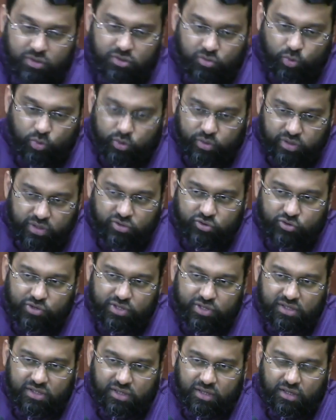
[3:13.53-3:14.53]
quote
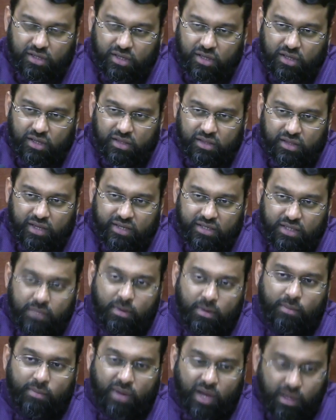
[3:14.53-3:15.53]
interesting that
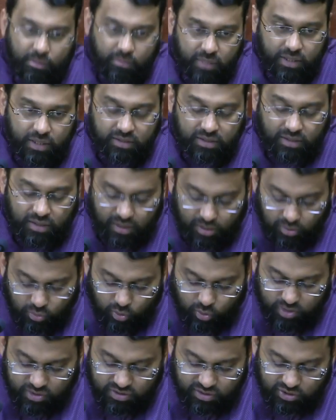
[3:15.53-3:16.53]
Imam Ahmad, who
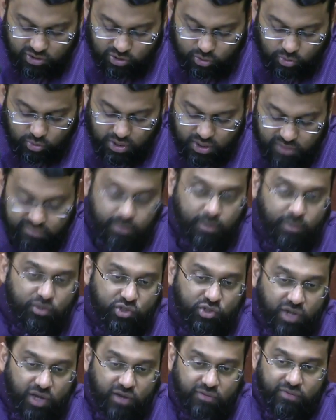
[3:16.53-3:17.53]
was a student of Imam
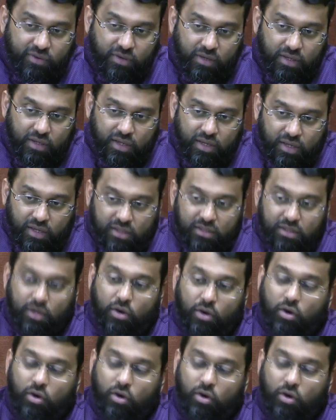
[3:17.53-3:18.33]
Shafi'i, they are